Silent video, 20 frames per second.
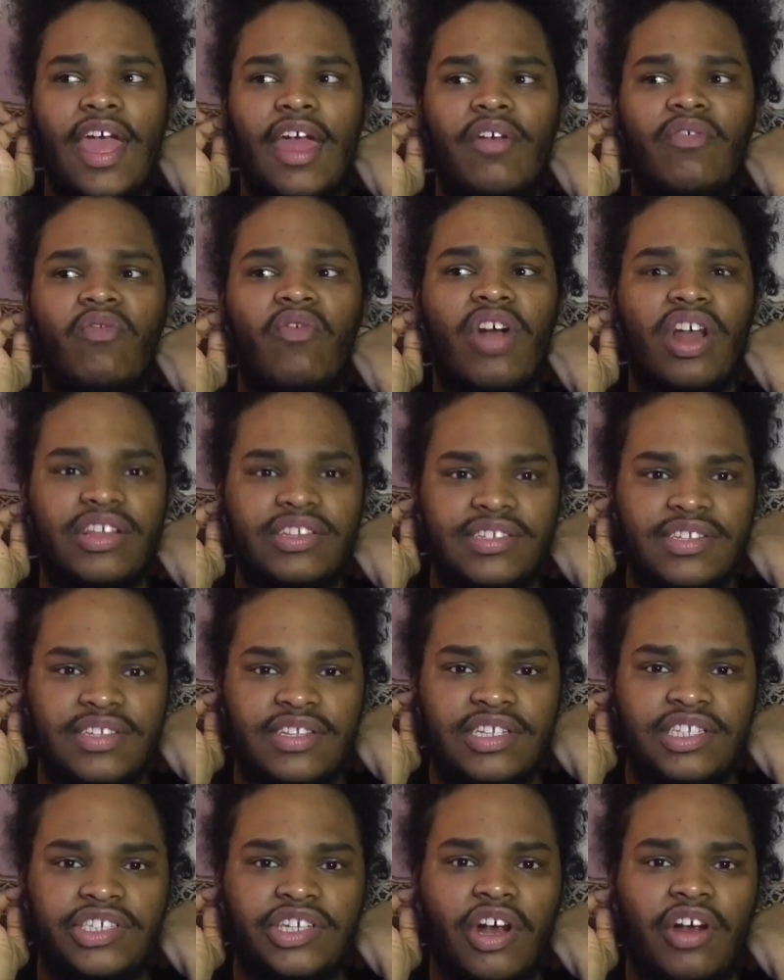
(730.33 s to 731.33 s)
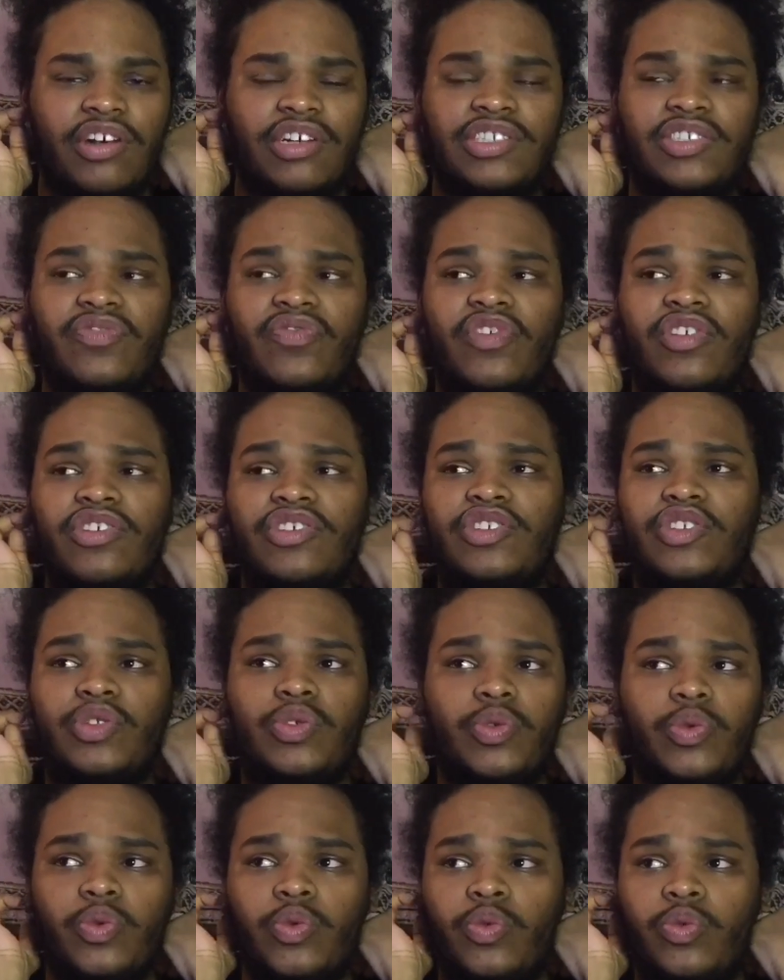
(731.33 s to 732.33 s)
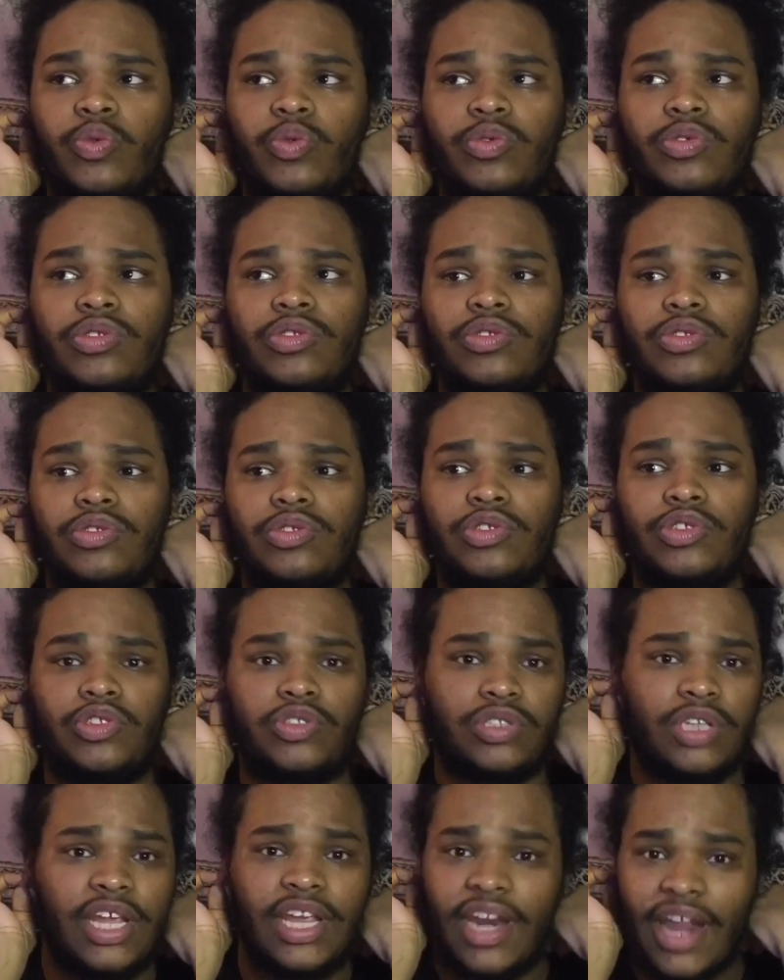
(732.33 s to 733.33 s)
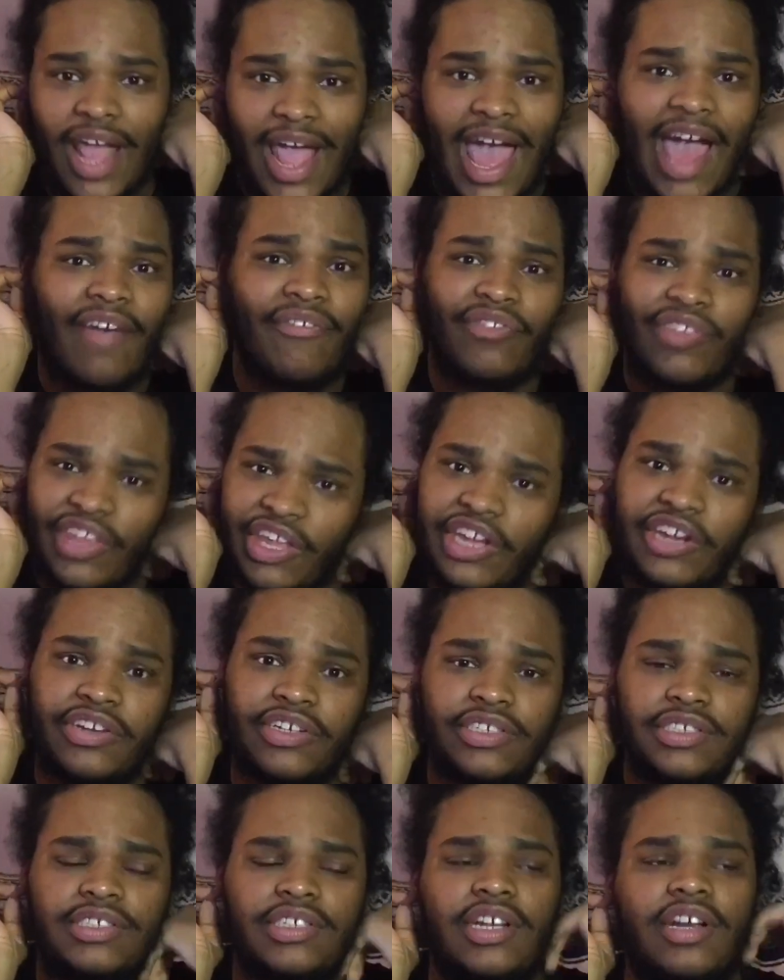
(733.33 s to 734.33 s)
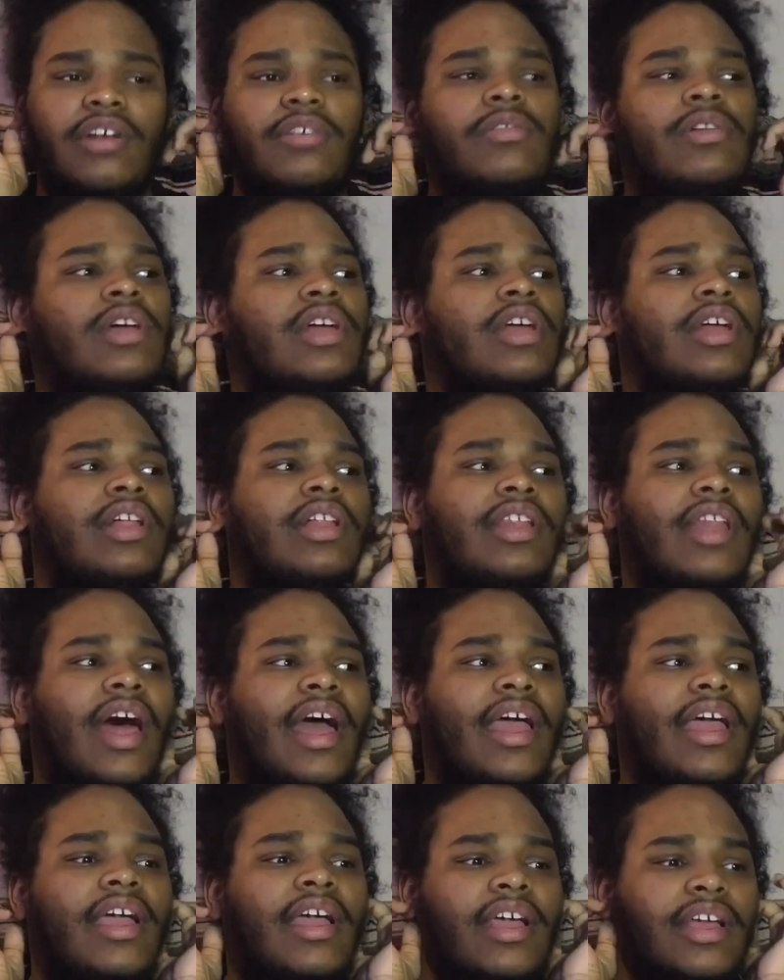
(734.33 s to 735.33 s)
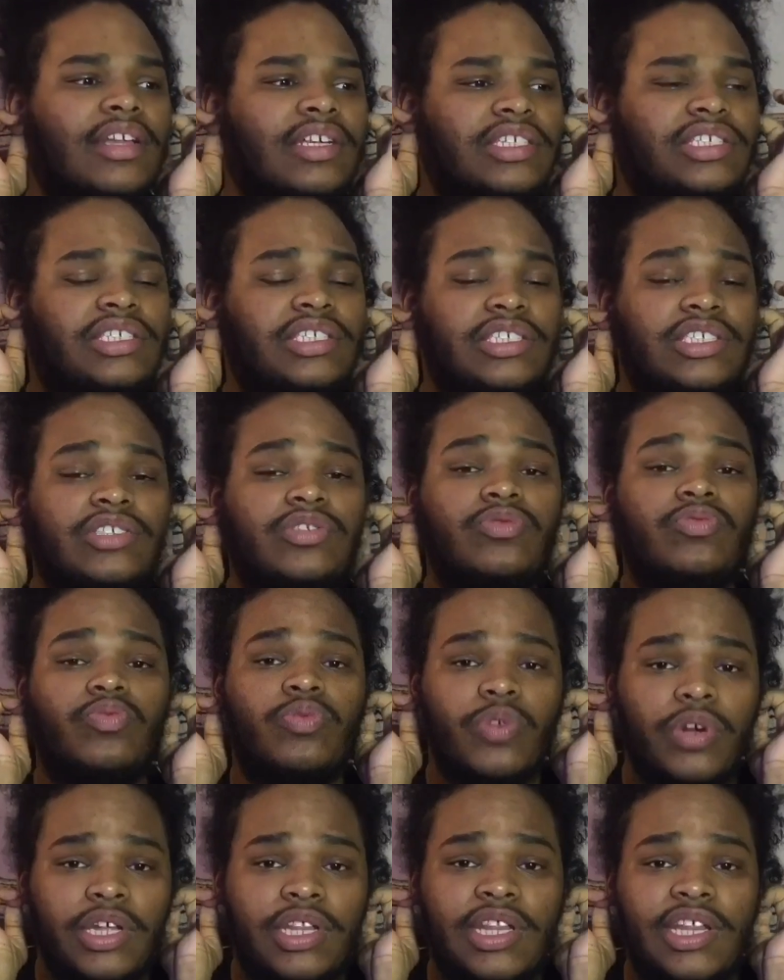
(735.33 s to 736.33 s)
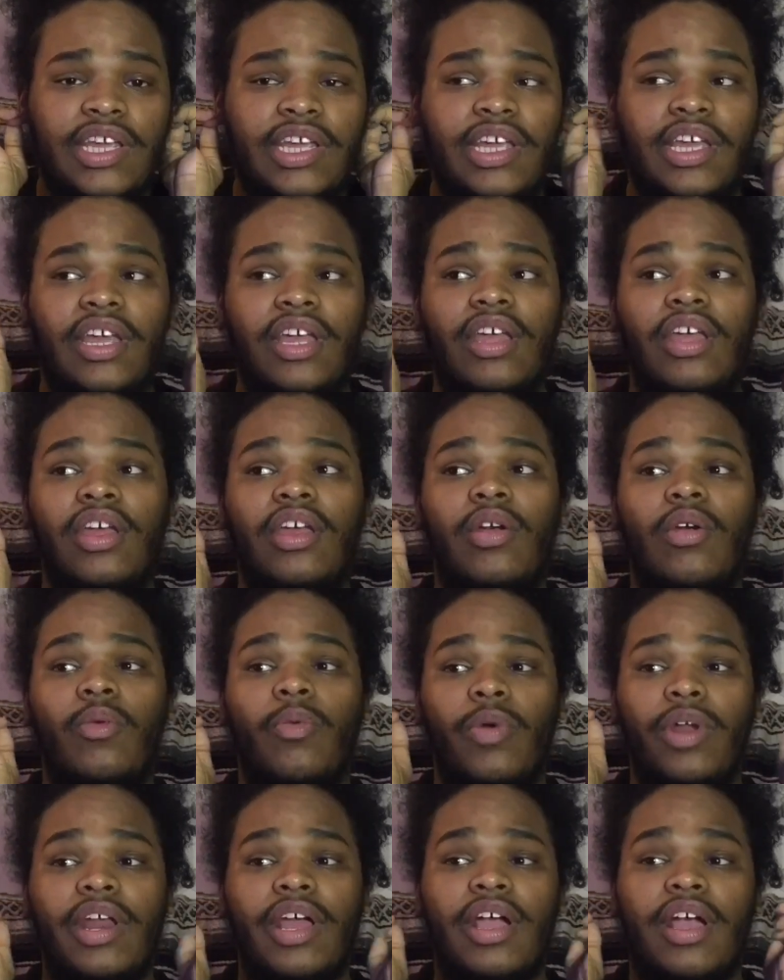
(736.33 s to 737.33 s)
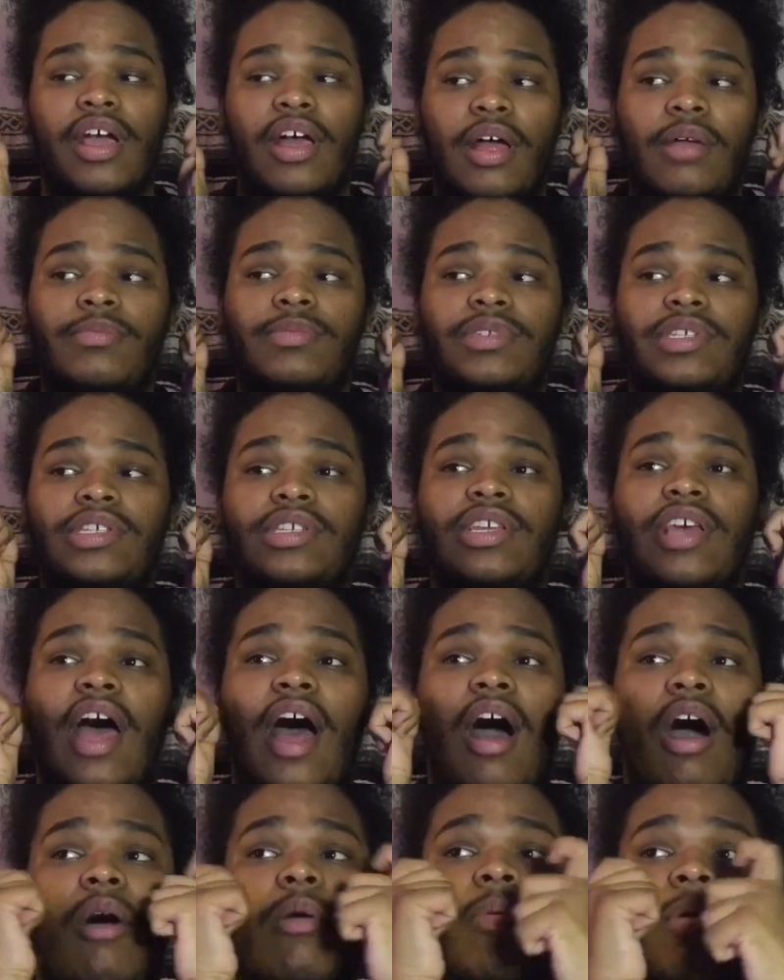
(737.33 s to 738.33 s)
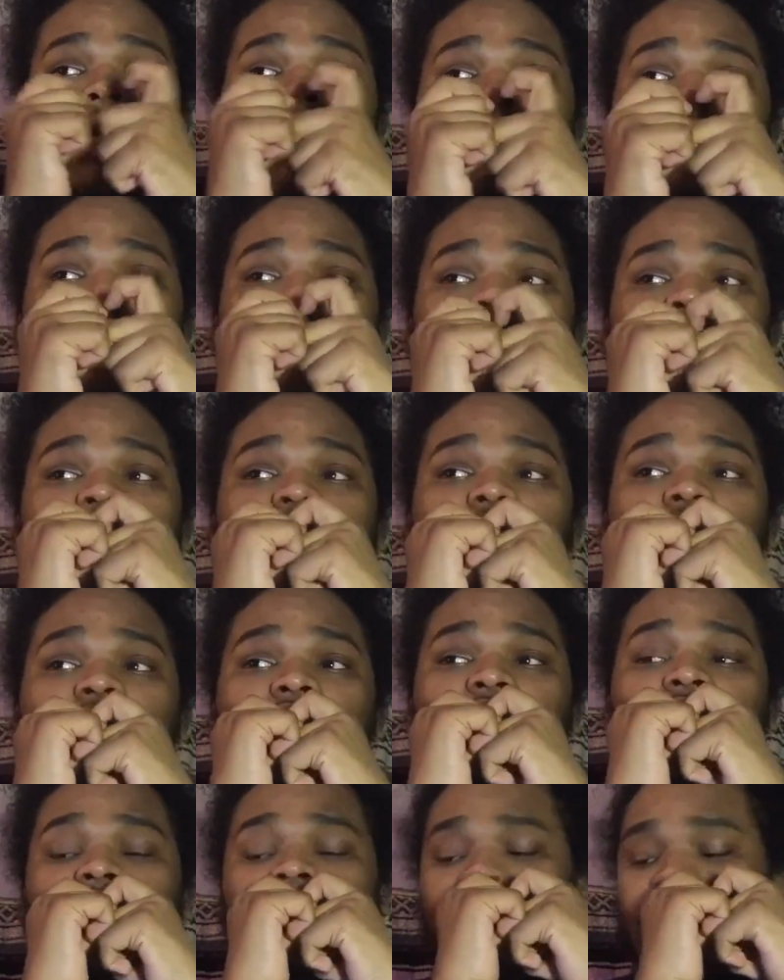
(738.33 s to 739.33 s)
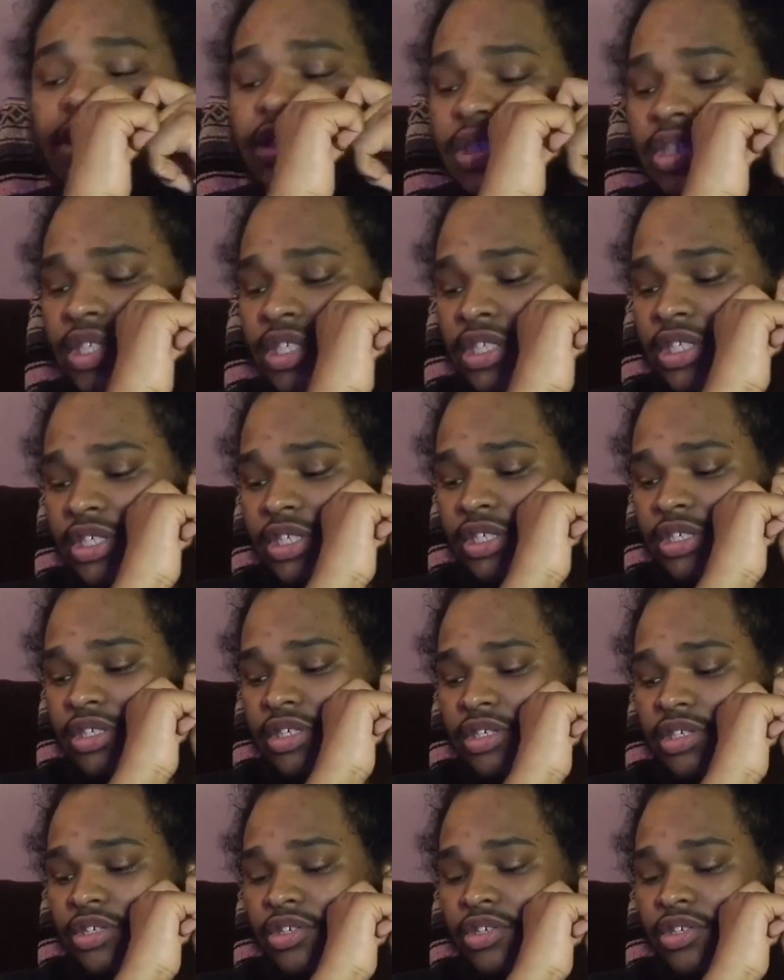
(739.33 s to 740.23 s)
and runs the charts for 2.5 years, you know? Like, she's really, when it comes to albums, she